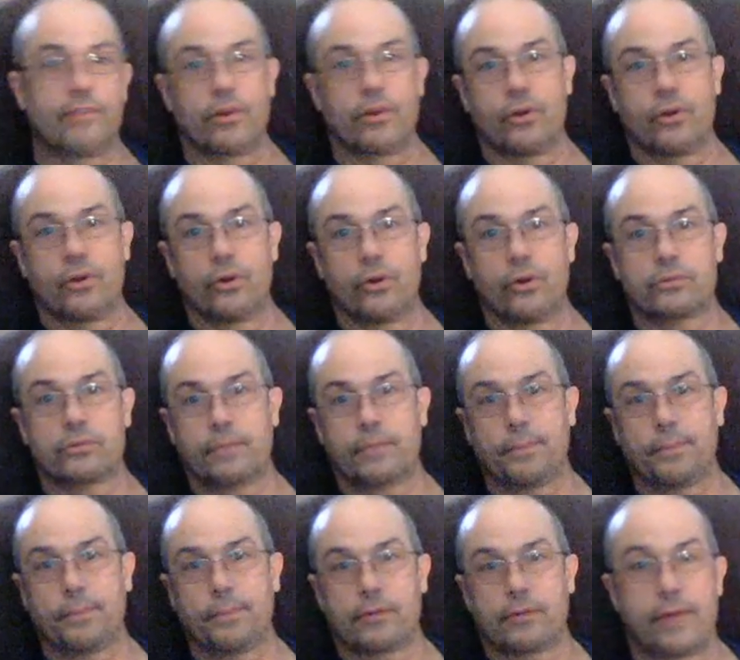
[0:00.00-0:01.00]
old
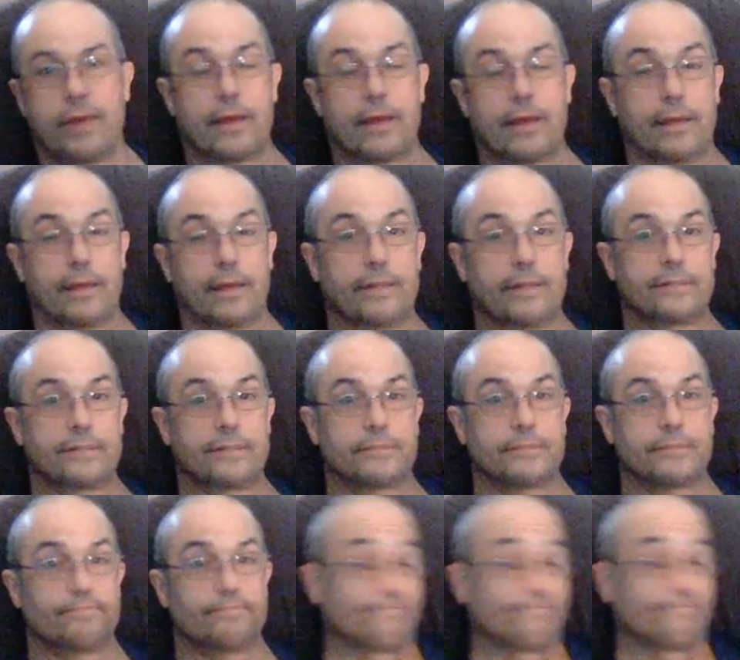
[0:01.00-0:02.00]
triplet grandkids.
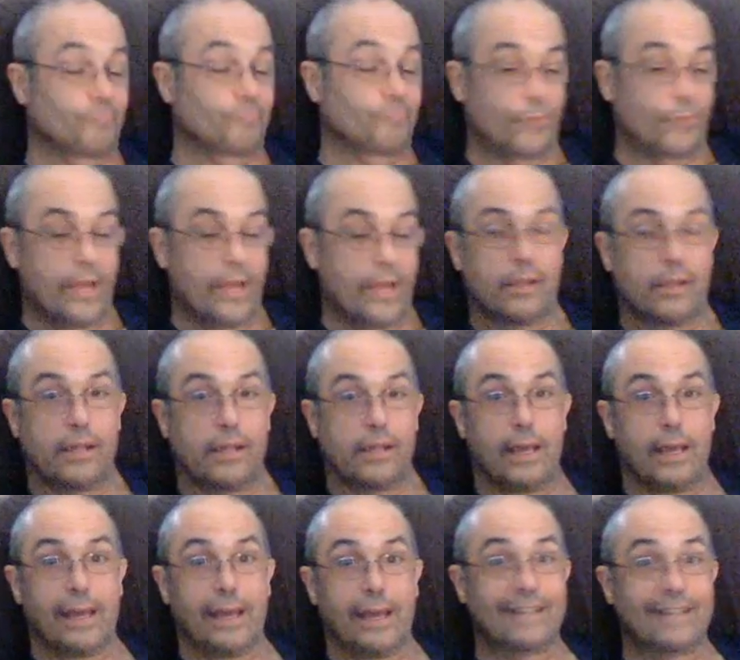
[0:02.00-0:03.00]
They see
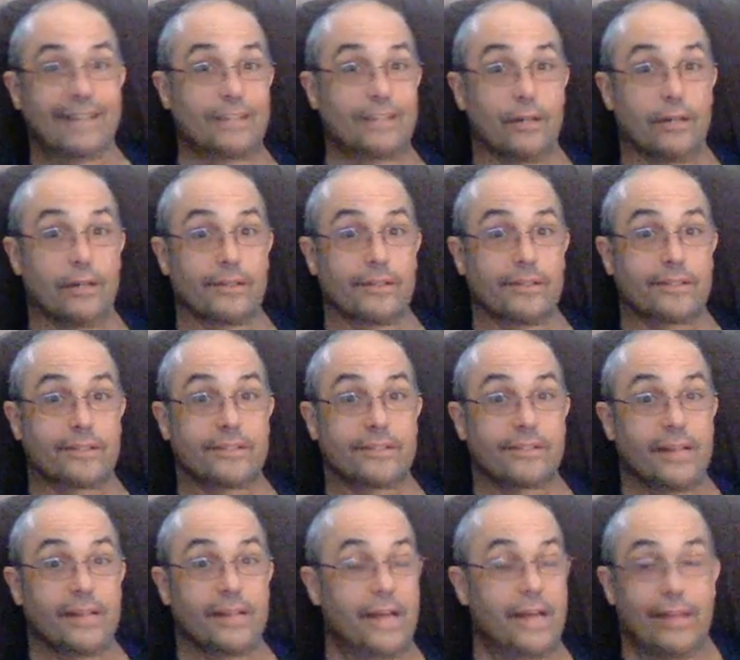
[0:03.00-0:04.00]
adults,
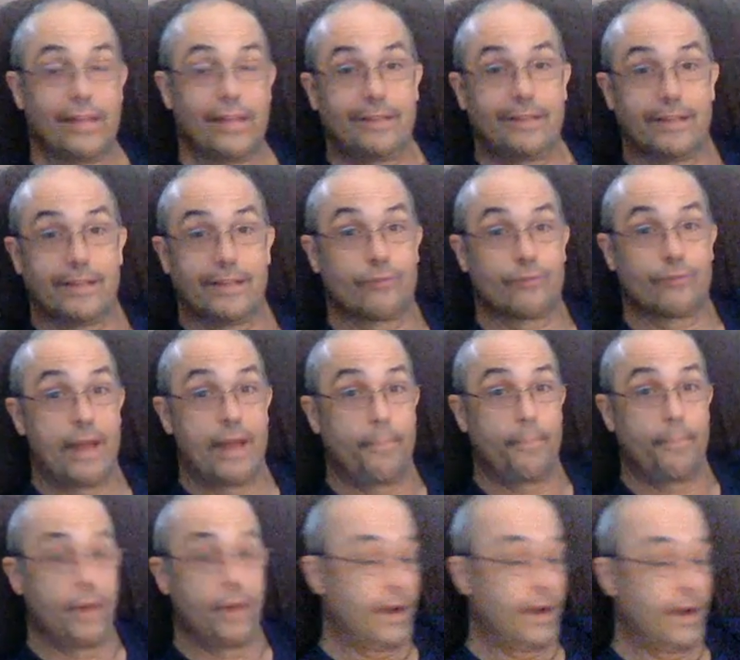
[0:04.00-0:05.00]
they see
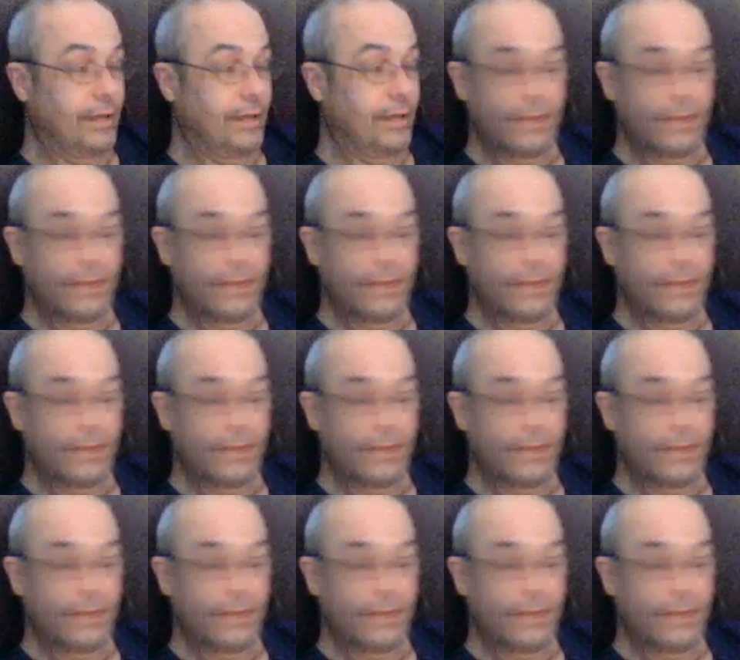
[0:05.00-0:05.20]
grandpa